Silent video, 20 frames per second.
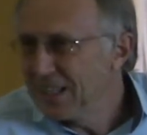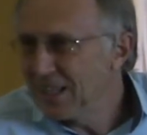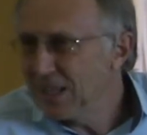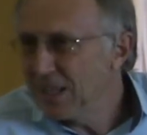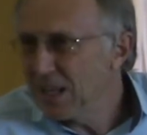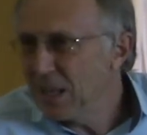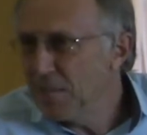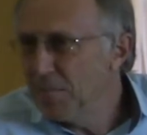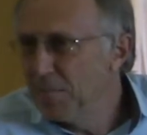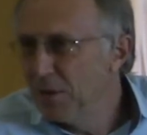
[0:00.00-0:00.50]

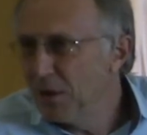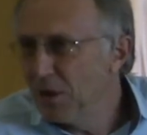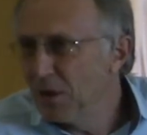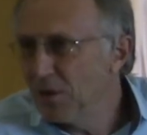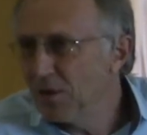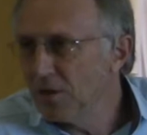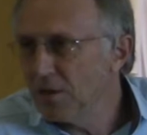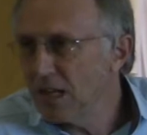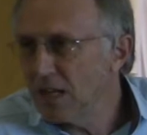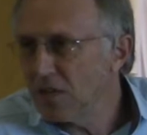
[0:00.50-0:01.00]
the
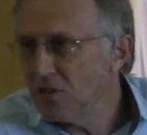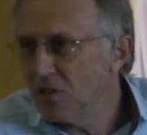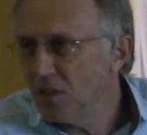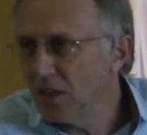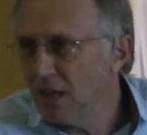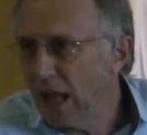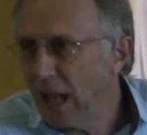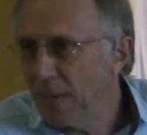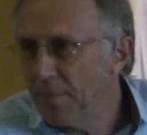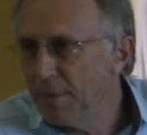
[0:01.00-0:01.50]
rebirth does
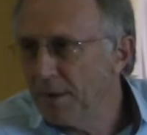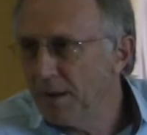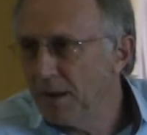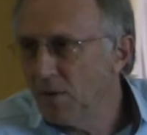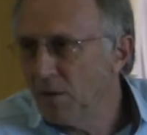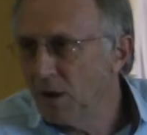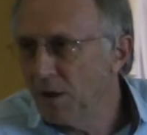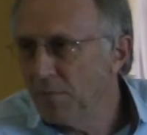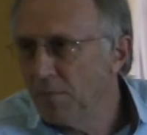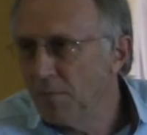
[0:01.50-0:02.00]
not happen
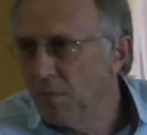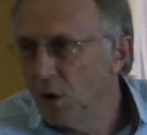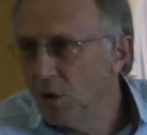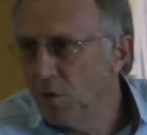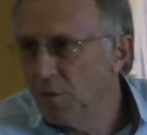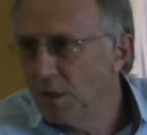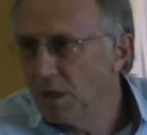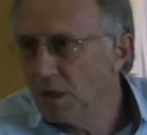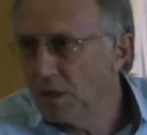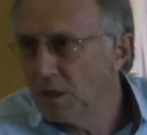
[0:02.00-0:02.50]
in one
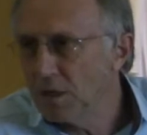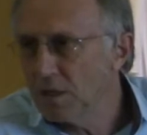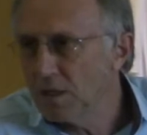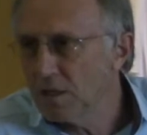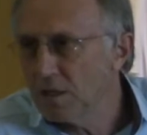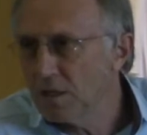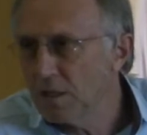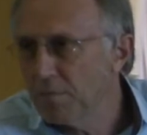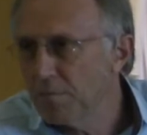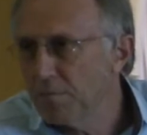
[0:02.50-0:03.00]
moment.
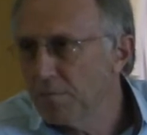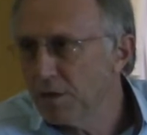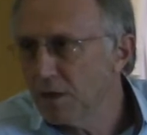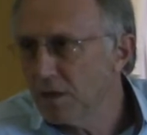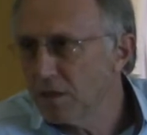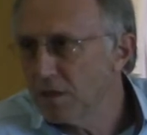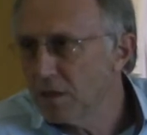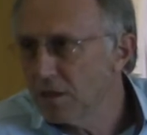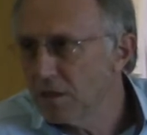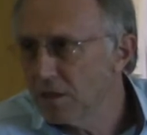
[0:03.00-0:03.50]
It is a
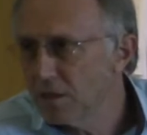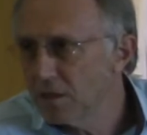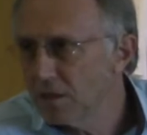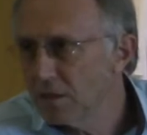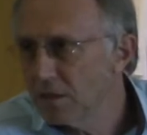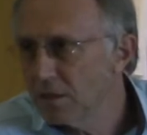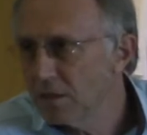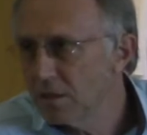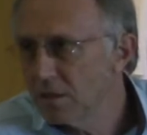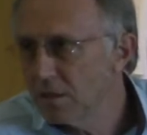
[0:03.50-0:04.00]

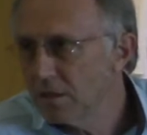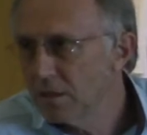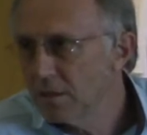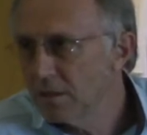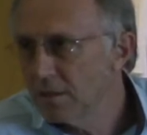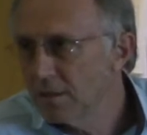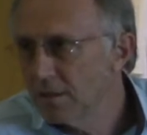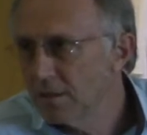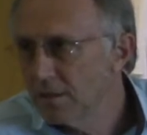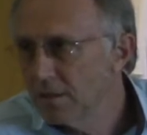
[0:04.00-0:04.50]
process.
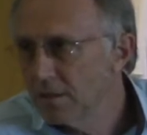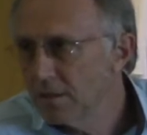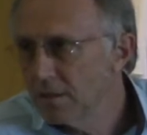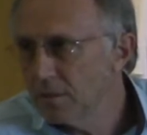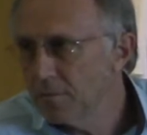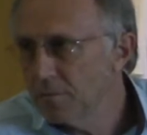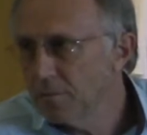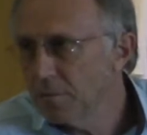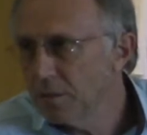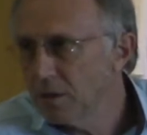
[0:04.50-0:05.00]

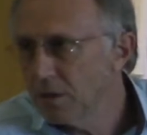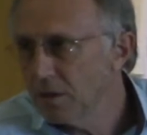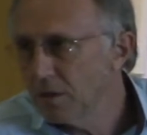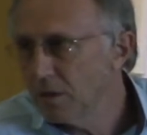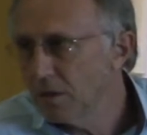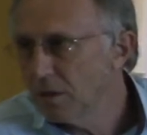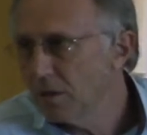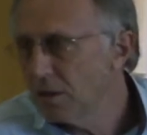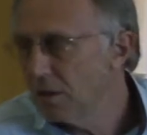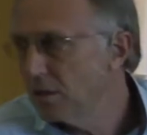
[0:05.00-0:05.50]
It's a
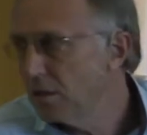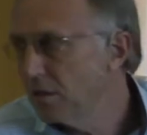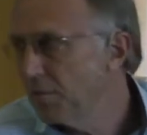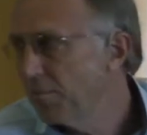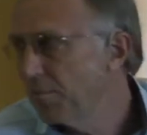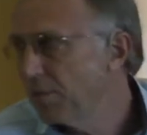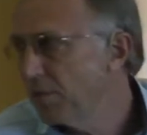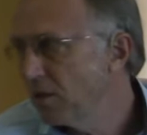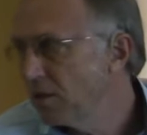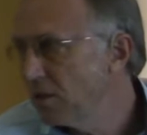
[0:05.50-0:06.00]
process. It's a
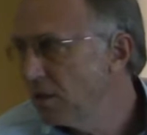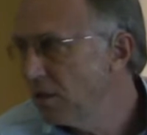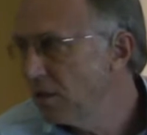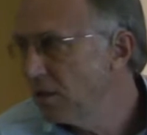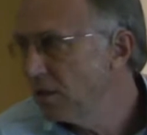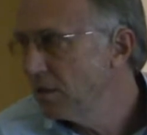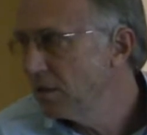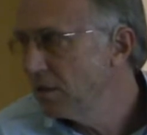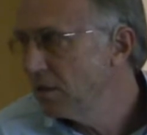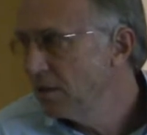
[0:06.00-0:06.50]

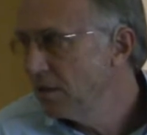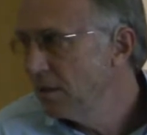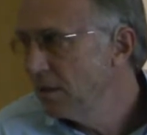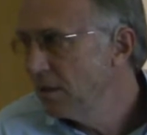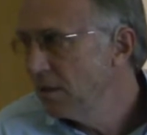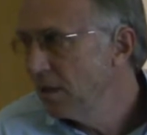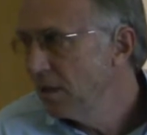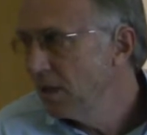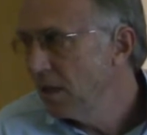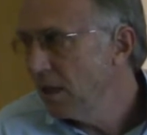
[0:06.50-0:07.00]
process.
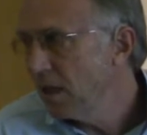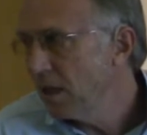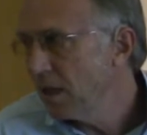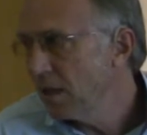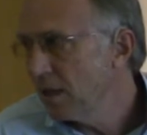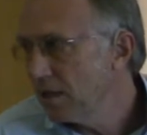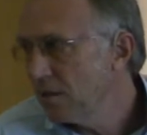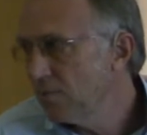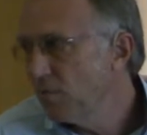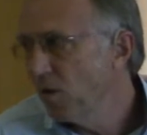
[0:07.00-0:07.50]

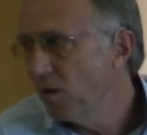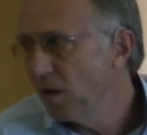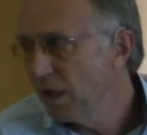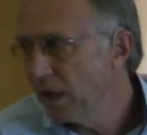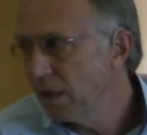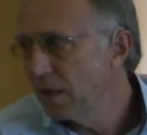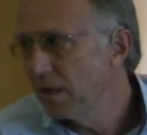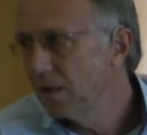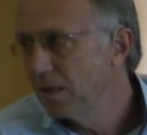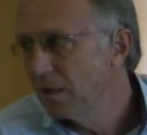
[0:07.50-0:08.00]
And this
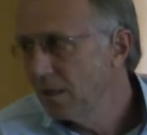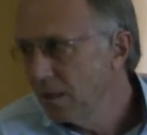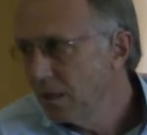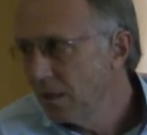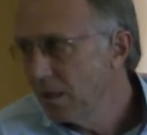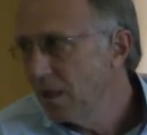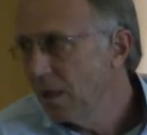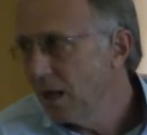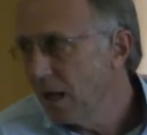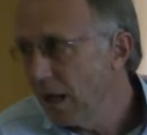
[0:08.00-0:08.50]
morning,
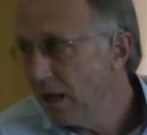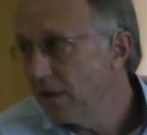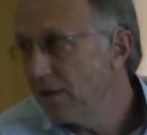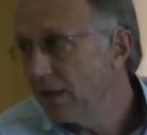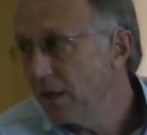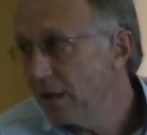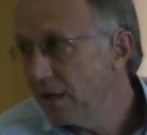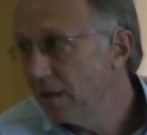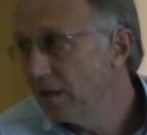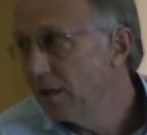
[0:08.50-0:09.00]
I
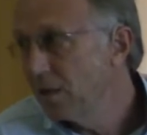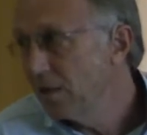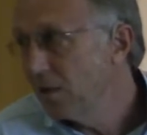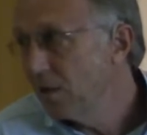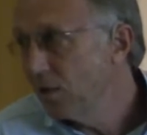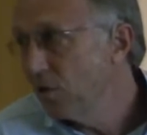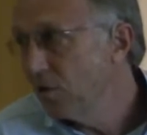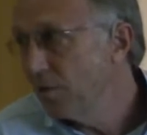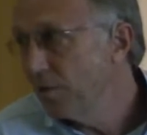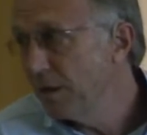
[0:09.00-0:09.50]
think,
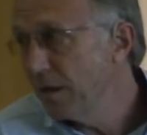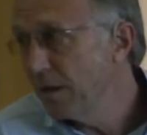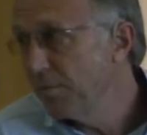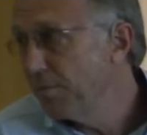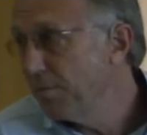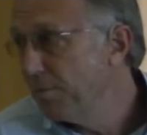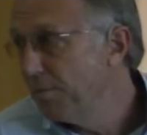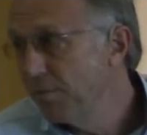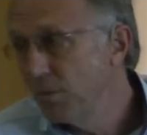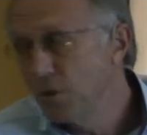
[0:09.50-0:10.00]
could be a
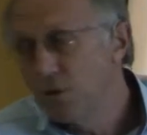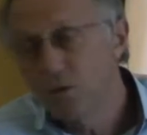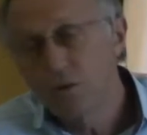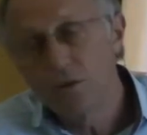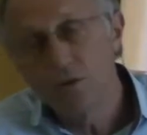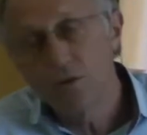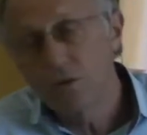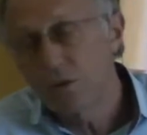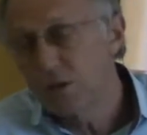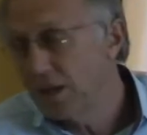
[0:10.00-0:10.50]

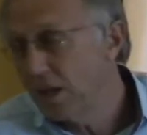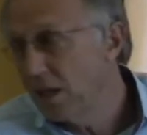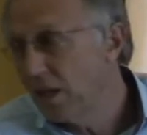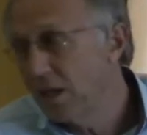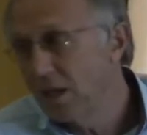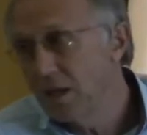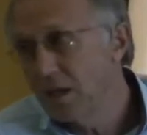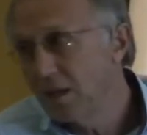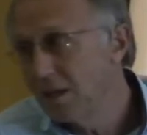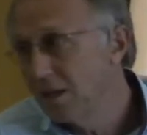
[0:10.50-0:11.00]
huge
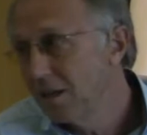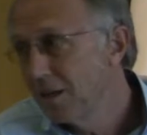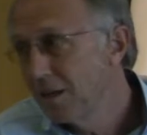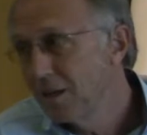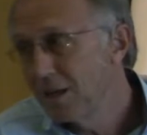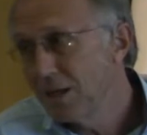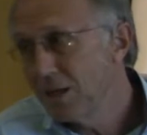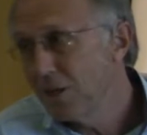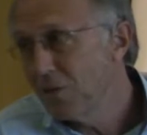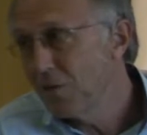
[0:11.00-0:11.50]
key
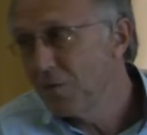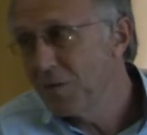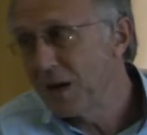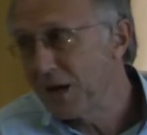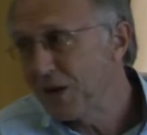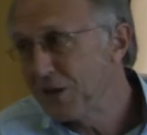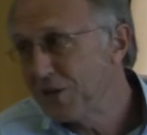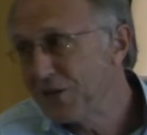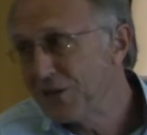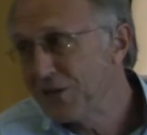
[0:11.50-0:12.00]
in your
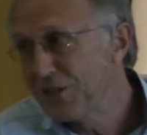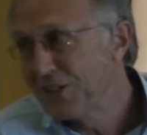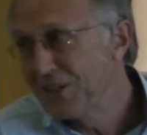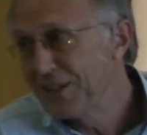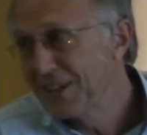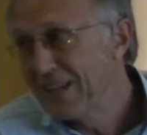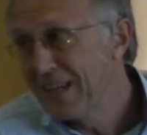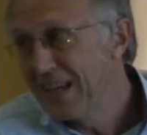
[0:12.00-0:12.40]
marriage.